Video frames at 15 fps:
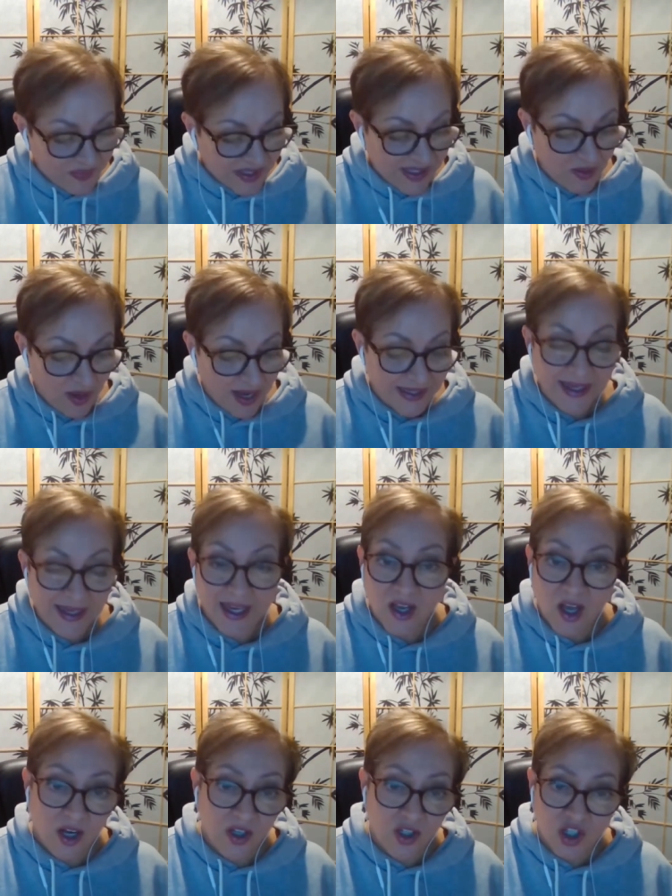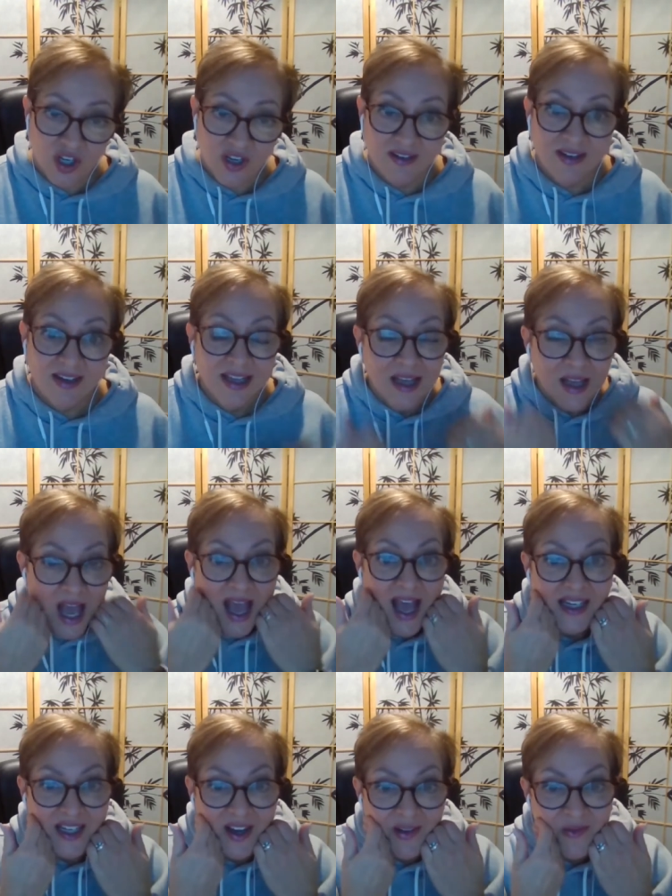So I take collagen.
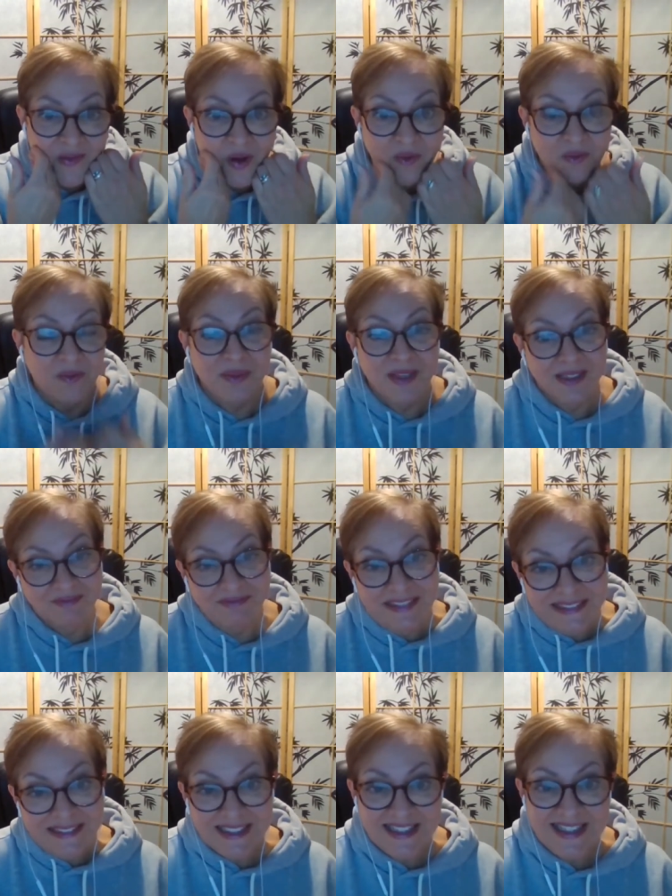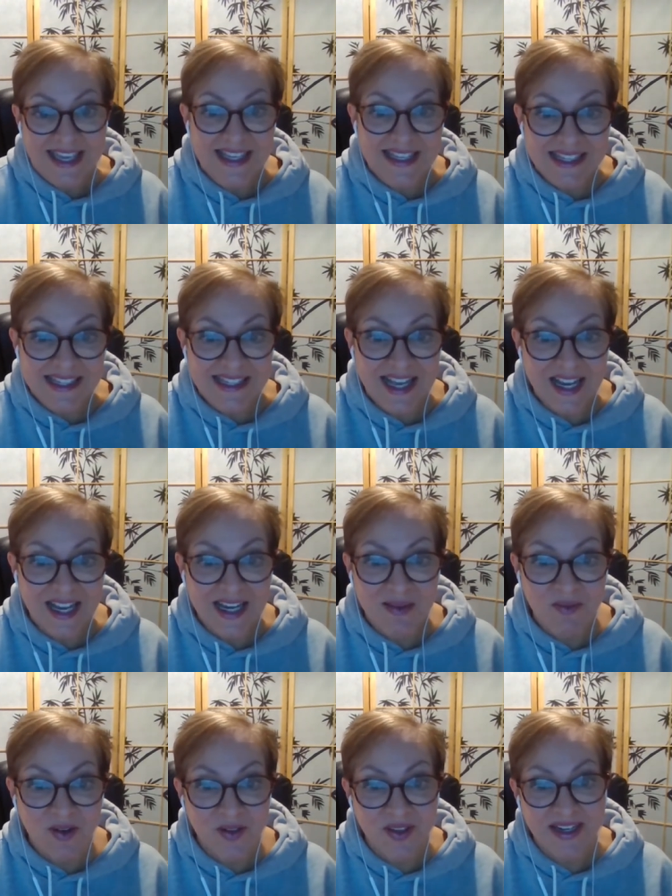I don't want my skin to sag any
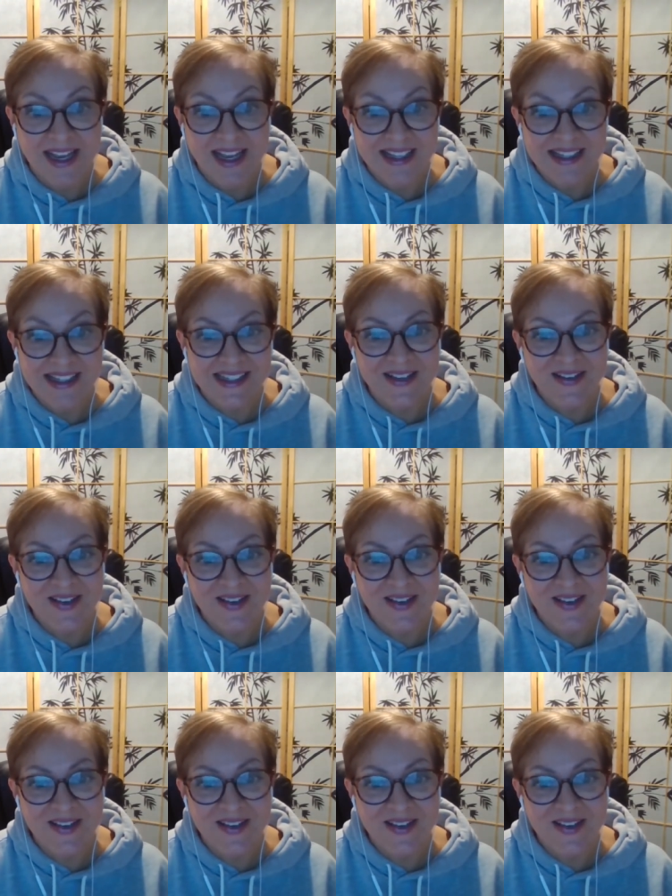more than it has to.